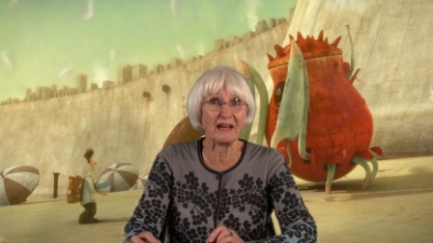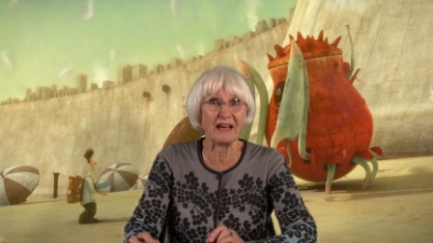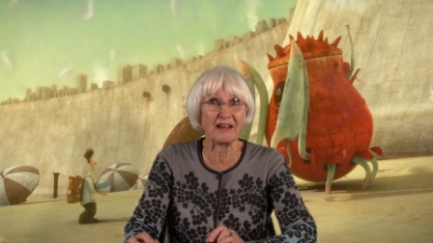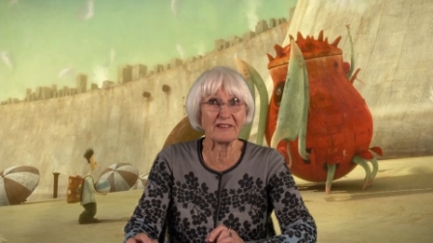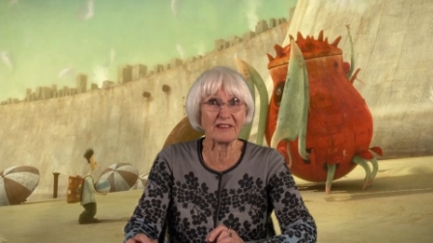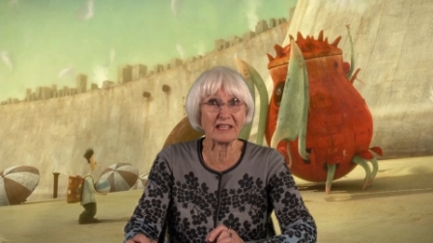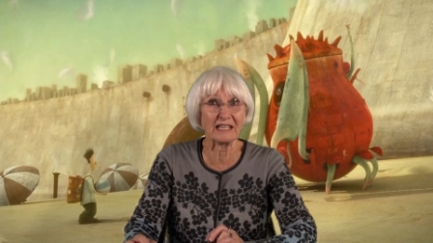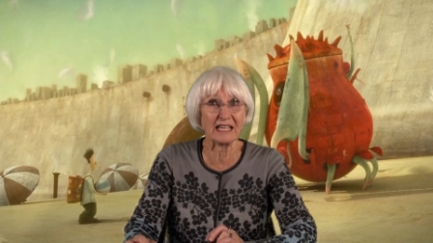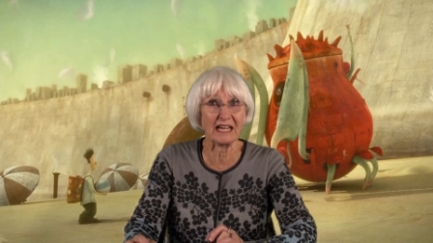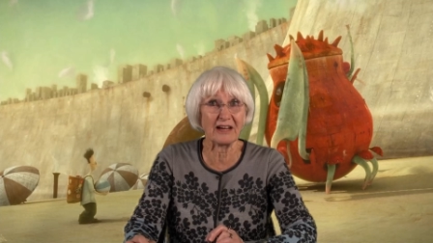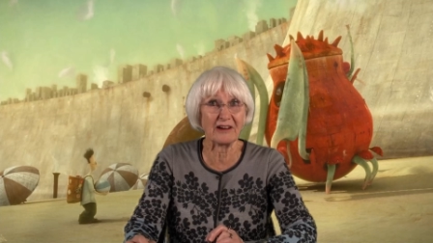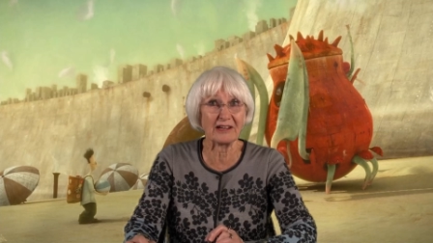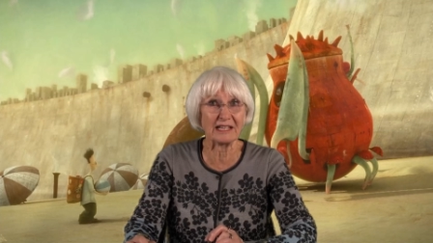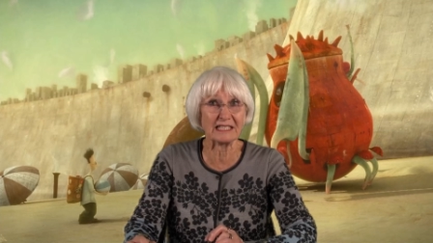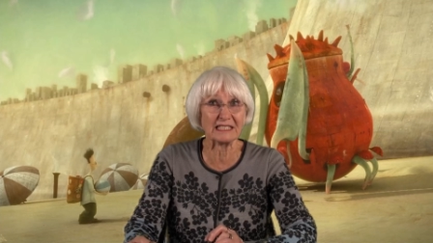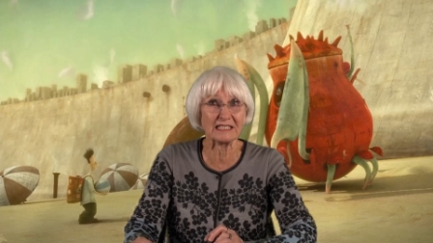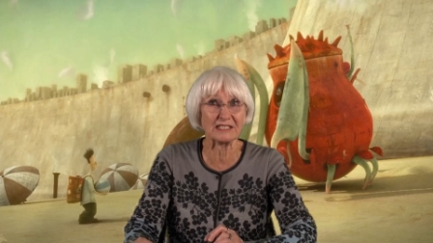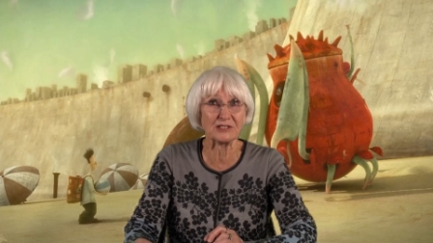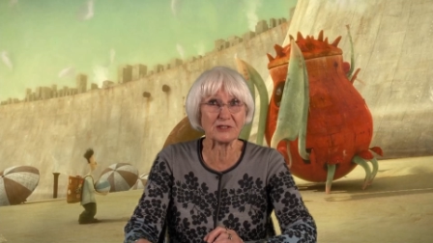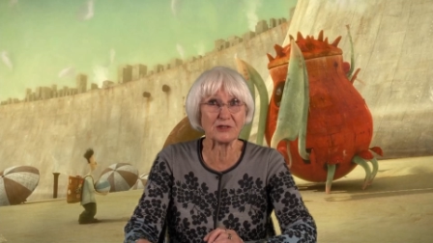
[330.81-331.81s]
other
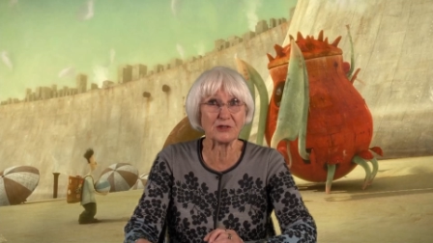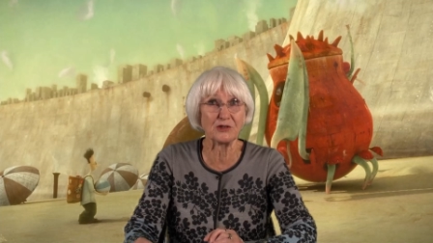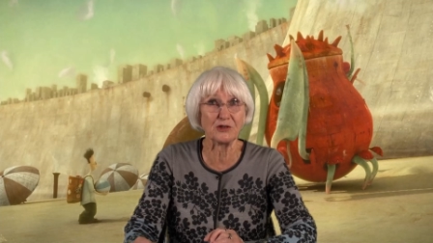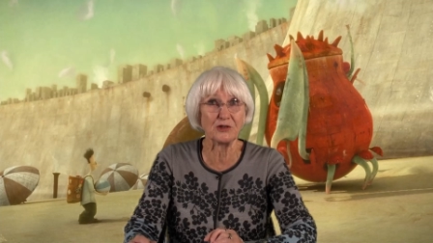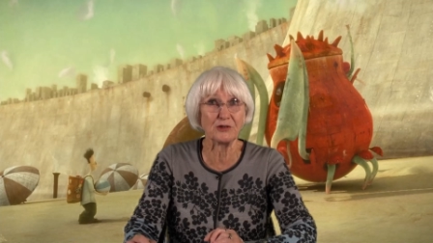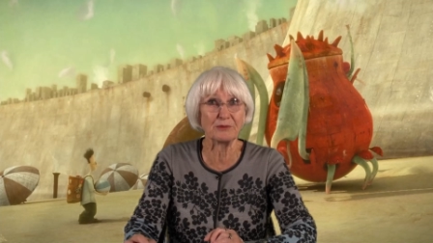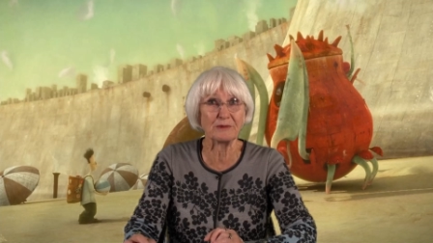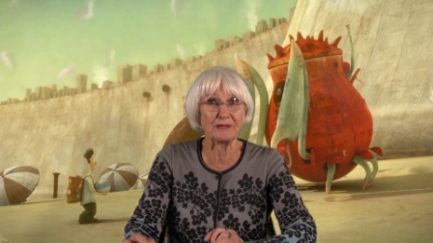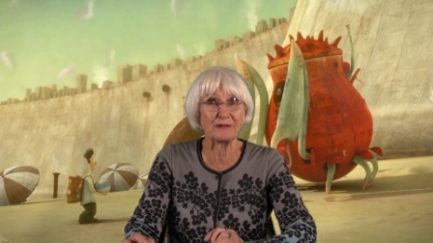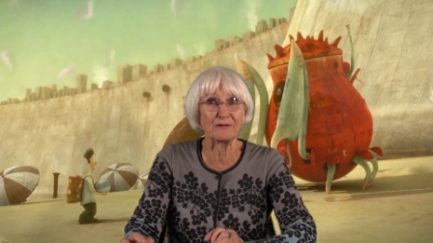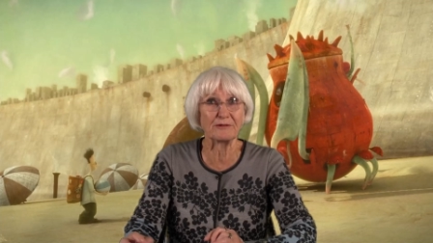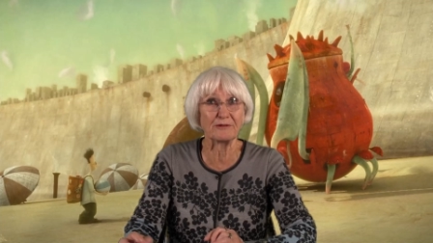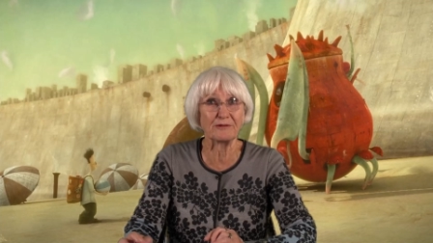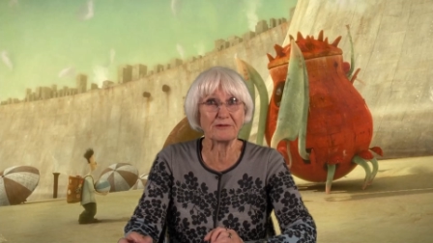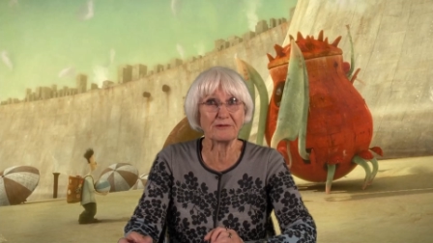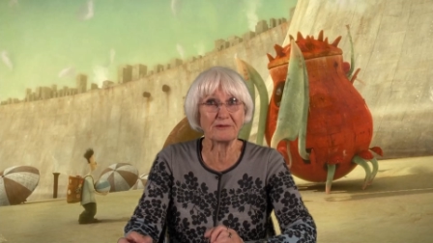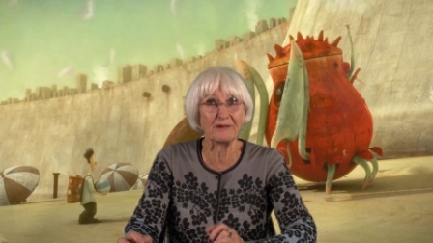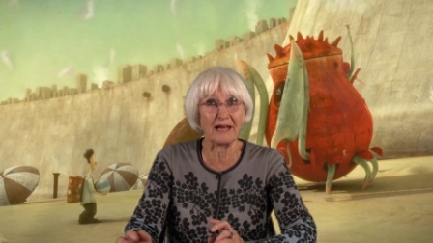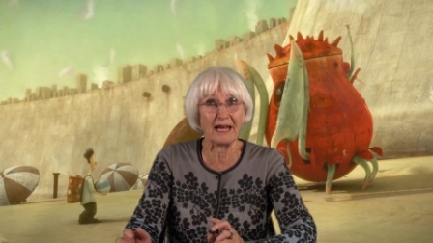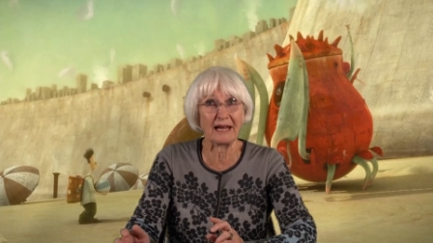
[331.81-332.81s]
characters and human
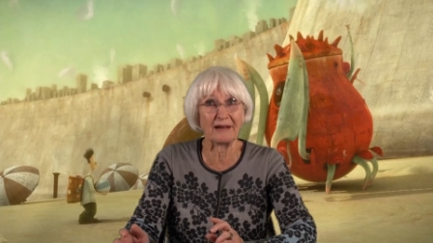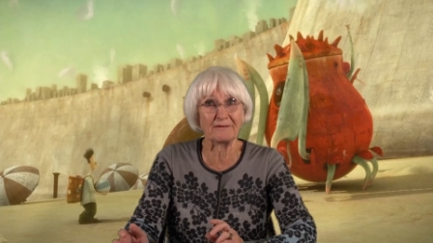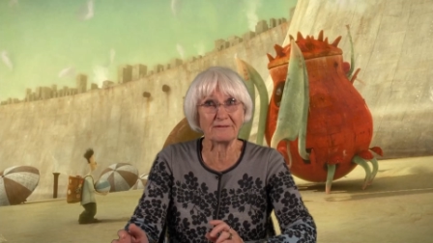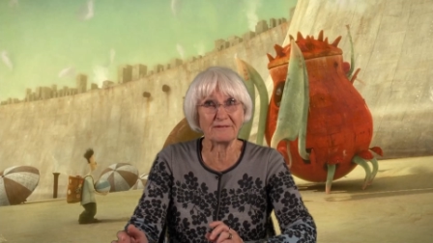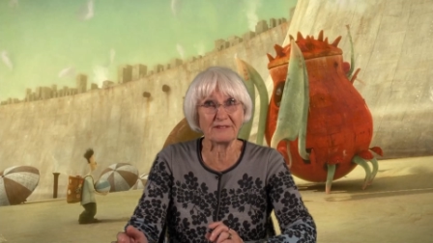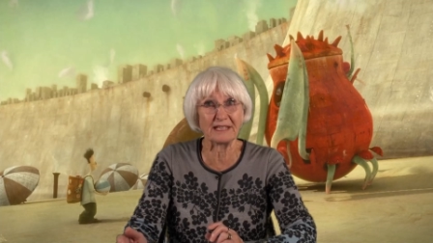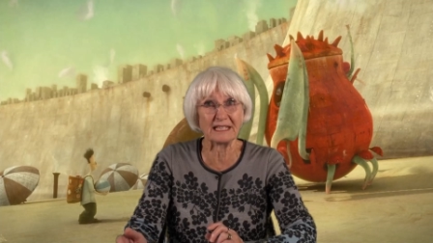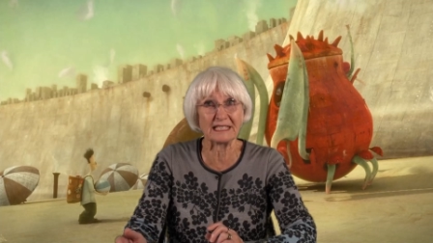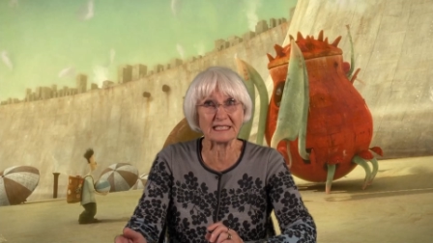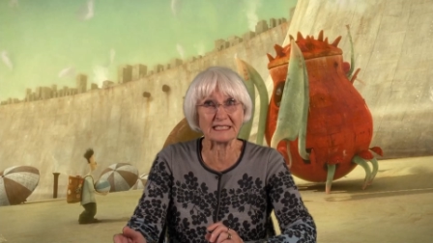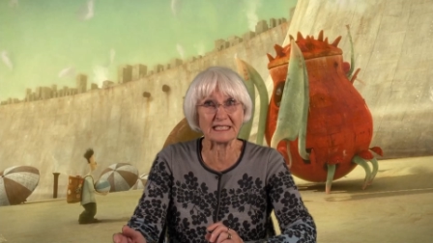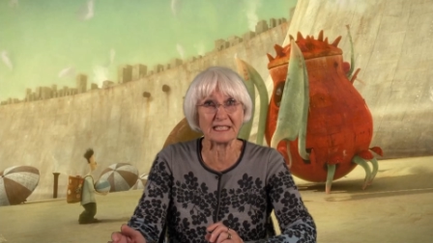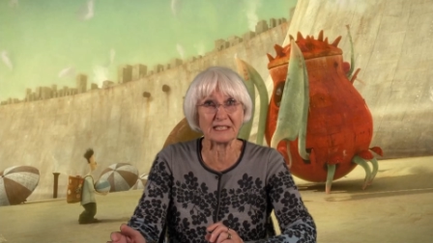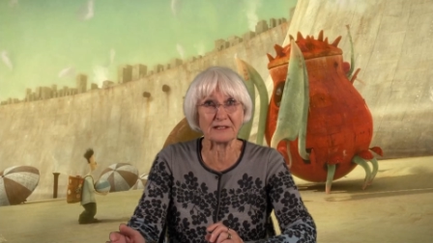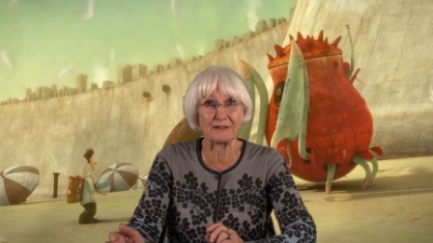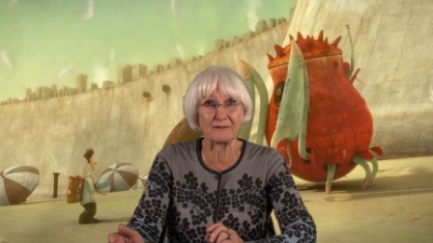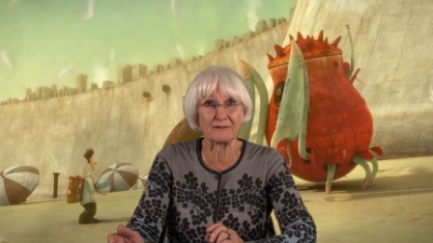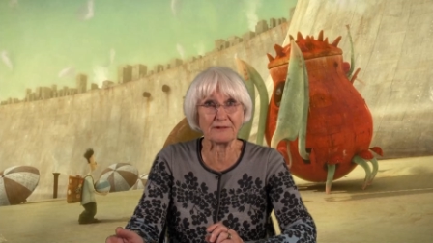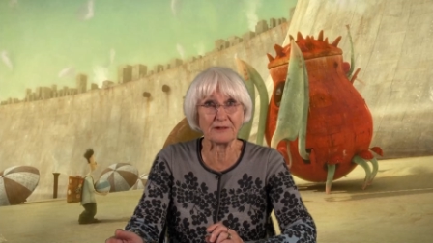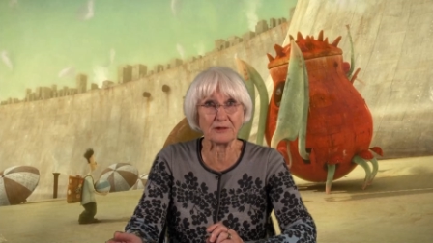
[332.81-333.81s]
figures in
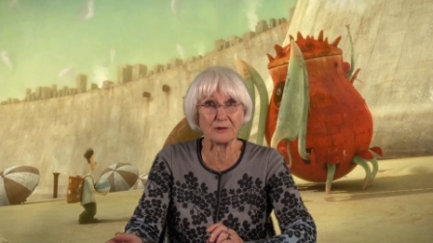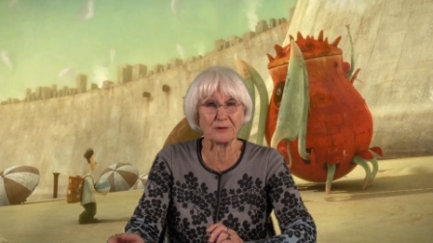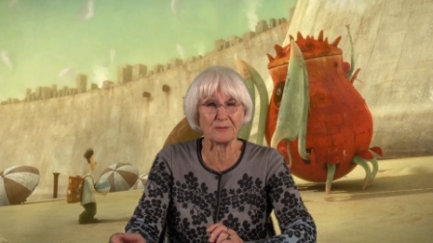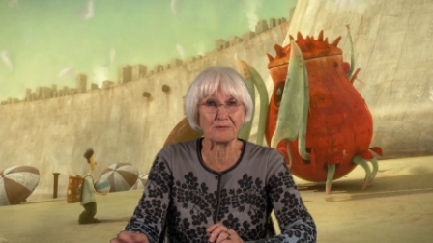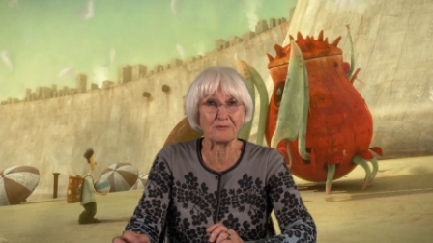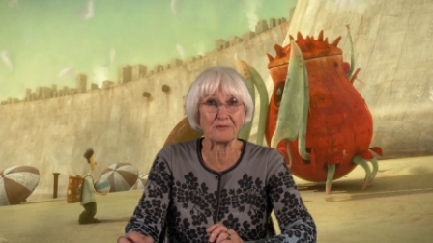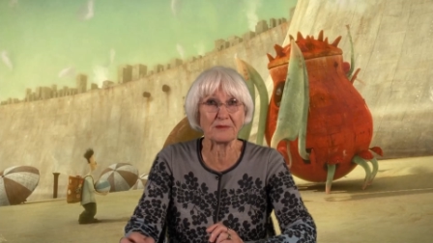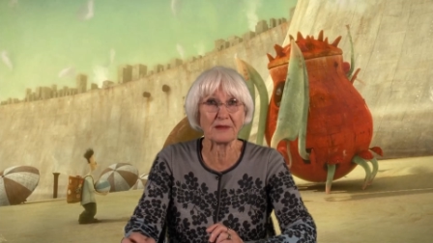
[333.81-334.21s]
the film.